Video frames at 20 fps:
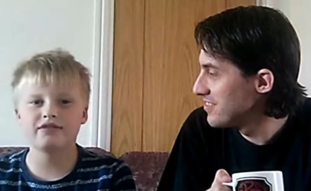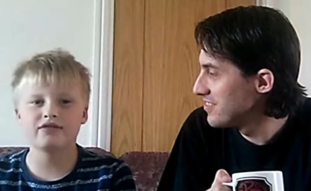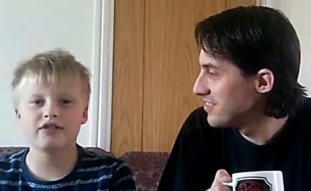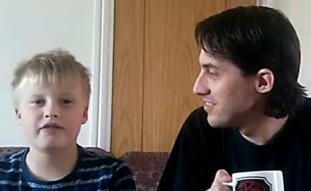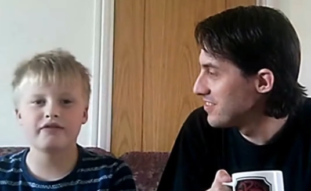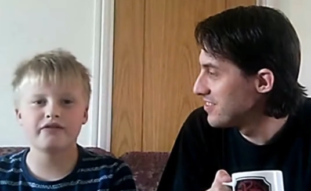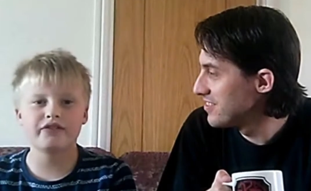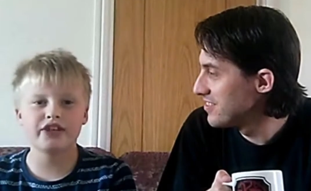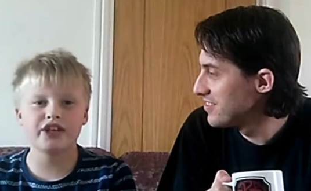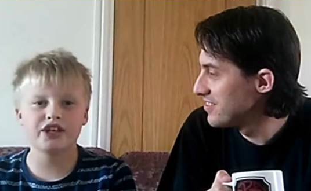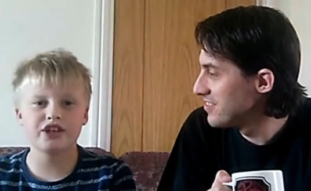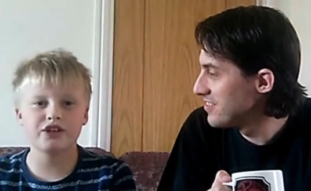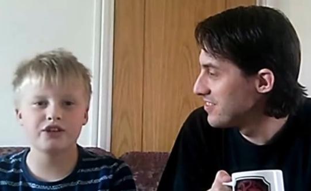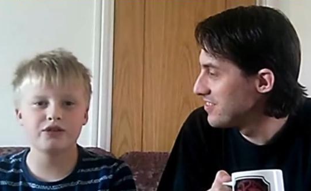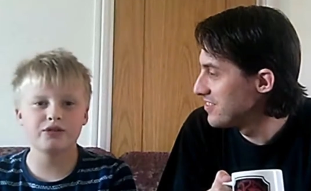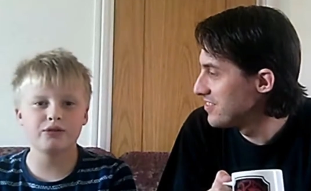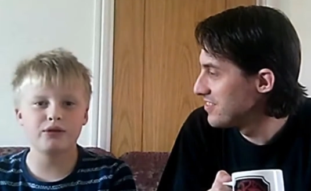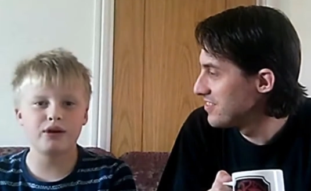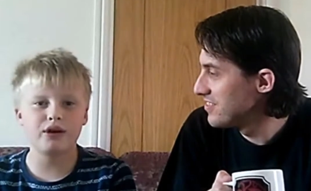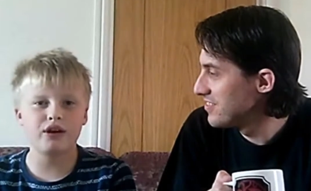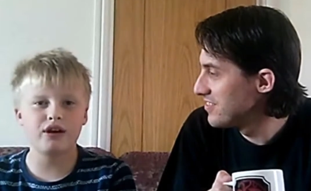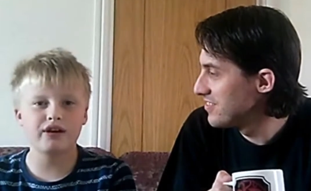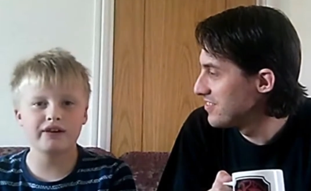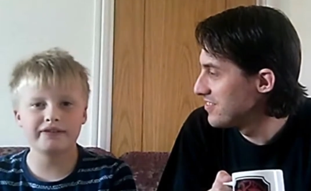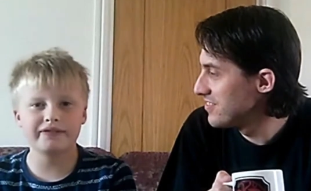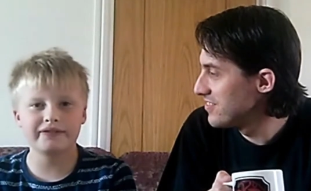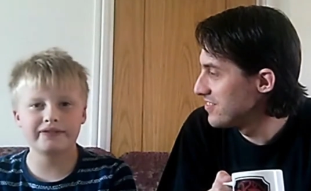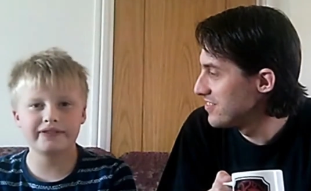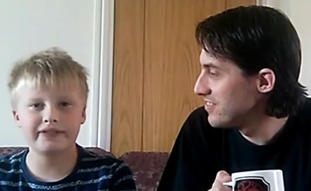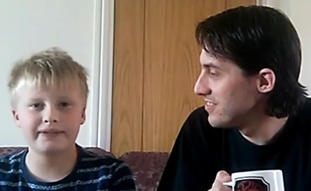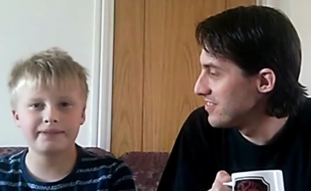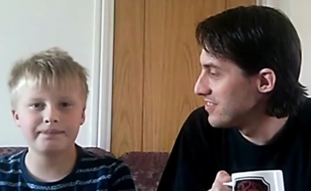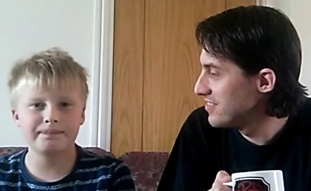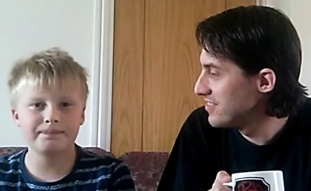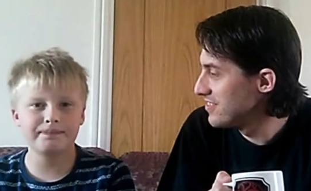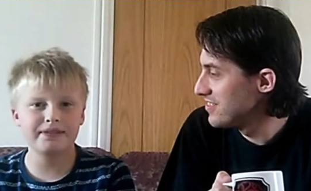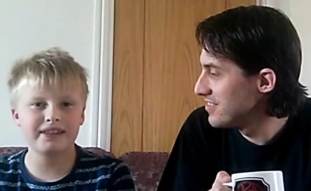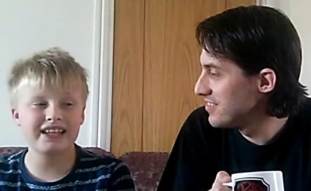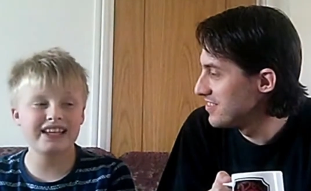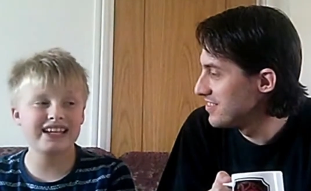Speaker 1: a review of
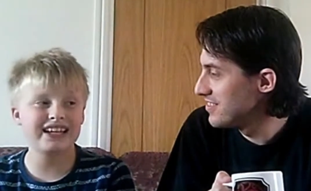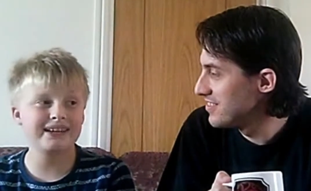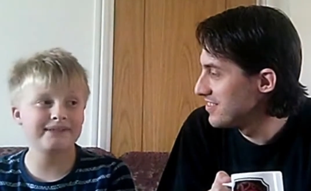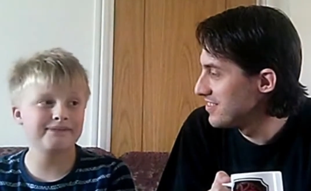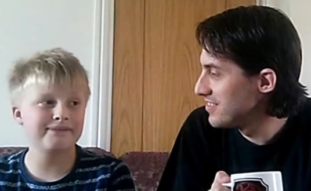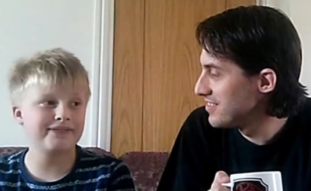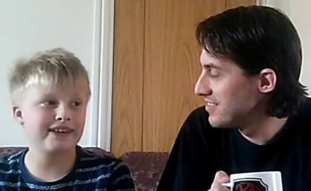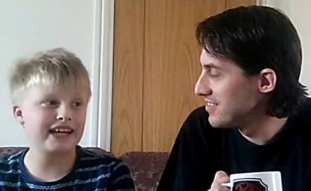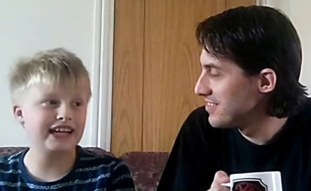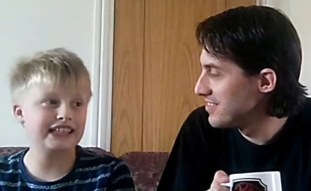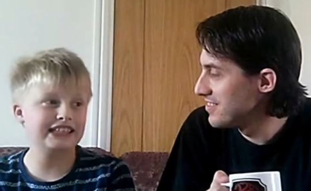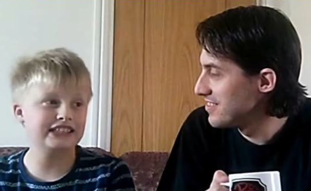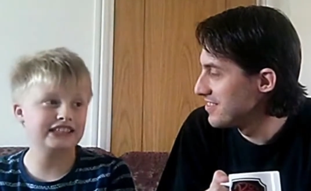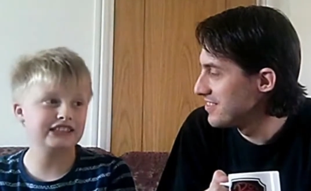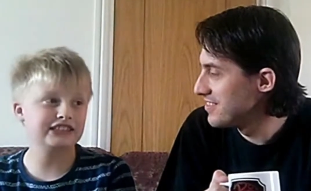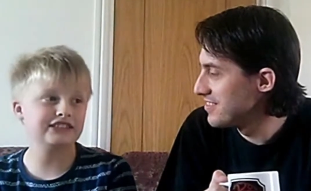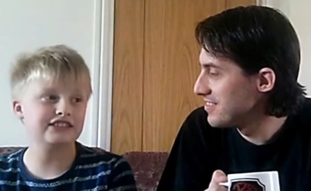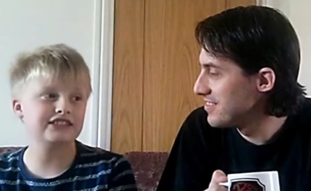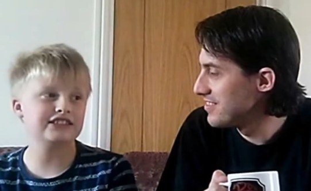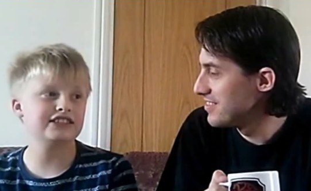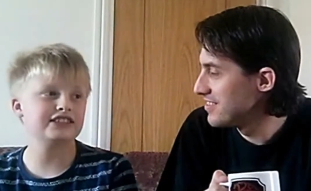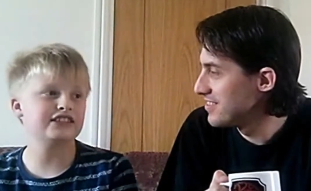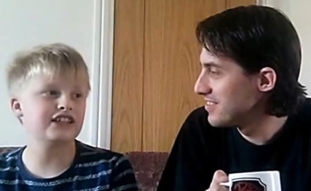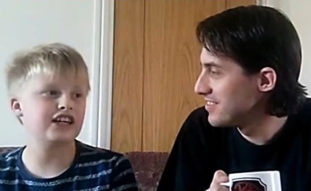the Invasion of the